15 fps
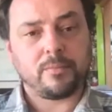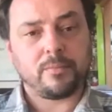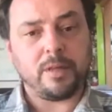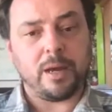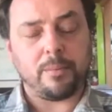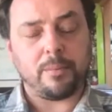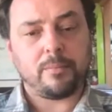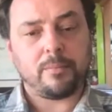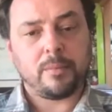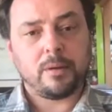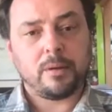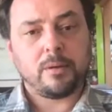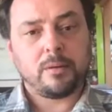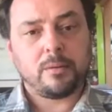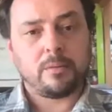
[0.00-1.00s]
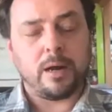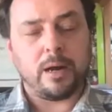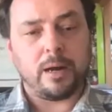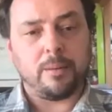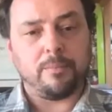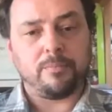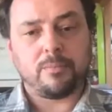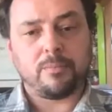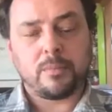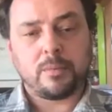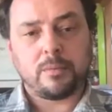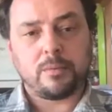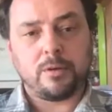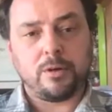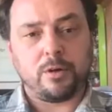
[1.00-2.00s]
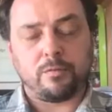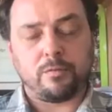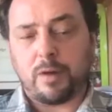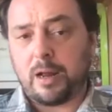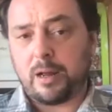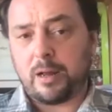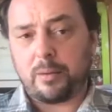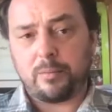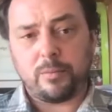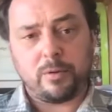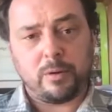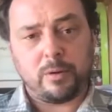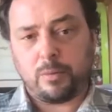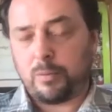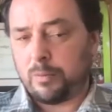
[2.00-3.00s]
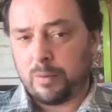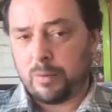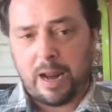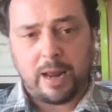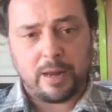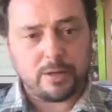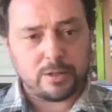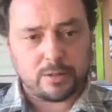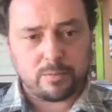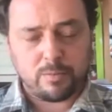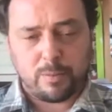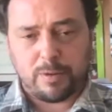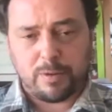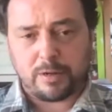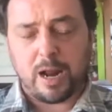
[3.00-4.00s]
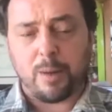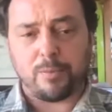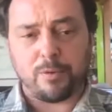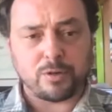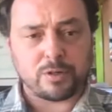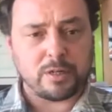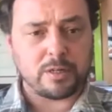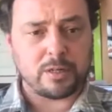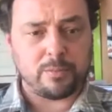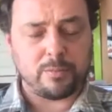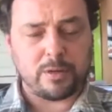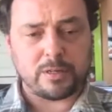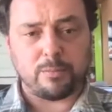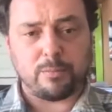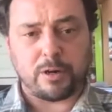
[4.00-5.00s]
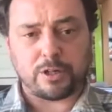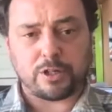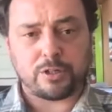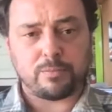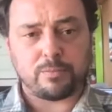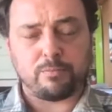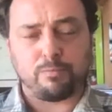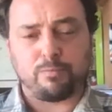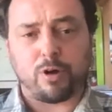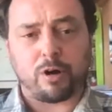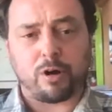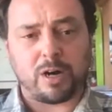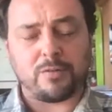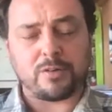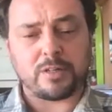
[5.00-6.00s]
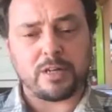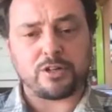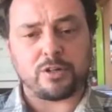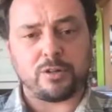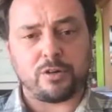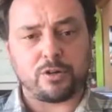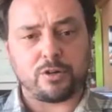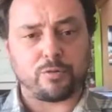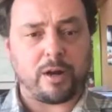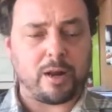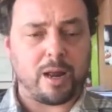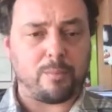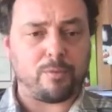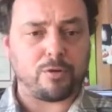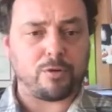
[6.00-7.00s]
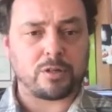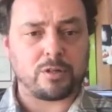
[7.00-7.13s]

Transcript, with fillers: Yeah. Um, you know, uh, as I mean, compost is a is a much broader conversation. There's great compost,